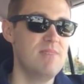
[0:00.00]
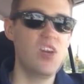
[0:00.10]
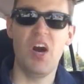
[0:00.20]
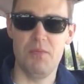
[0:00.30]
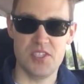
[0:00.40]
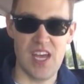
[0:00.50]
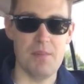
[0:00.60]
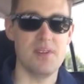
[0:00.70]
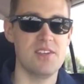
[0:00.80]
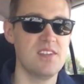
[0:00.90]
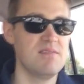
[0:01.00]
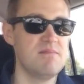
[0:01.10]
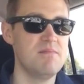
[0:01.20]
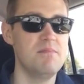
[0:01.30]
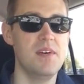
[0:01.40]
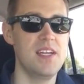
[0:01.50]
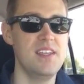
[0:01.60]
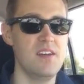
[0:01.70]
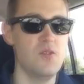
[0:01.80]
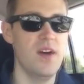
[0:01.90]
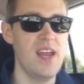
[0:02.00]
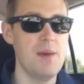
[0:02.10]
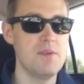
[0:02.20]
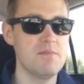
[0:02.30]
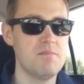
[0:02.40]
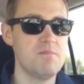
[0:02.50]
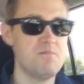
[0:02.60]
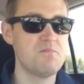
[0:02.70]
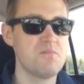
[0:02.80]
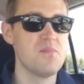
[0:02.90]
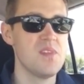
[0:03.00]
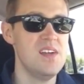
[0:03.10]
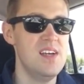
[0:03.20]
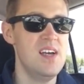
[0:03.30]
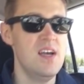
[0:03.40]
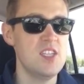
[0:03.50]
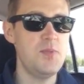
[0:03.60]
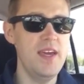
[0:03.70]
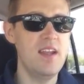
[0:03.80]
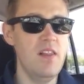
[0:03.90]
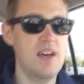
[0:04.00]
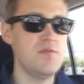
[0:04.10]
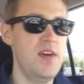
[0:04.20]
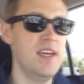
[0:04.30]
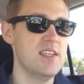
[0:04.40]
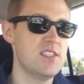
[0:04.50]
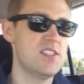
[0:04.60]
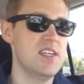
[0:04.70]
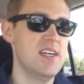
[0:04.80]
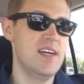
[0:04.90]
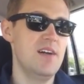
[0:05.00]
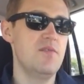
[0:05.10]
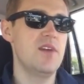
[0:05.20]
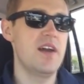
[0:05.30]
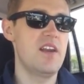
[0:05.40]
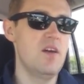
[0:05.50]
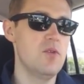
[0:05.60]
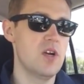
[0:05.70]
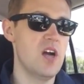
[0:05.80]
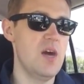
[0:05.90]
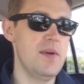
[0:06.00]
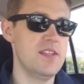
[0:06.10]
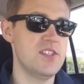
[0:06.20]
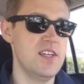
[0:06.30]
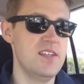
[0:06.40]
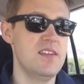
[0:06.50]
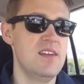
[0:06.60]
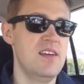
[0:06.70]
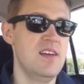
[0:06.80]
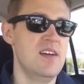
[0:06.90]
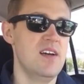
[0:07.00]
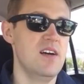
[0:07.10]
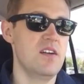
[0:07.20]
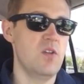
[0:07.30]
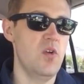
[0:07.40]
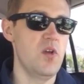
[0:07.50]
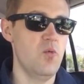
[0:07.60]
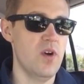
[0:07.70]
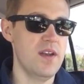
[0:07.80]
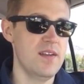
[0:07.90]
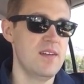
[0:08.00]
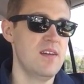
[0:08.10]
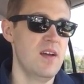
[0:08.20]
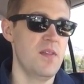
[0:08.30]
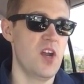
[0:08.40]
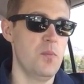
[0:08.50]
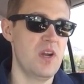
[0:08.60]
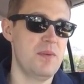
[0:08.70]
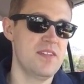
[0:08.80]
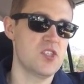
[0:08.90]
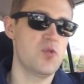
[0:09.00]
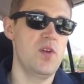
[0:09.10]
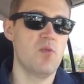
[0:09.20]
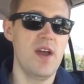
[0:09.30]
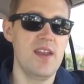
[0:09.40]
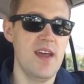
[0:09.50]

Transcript: It almost happened, but it didn't quite happen. Speaking of Las Vegas, I've gotten a number of comments in, including one that I'll put up on the screen right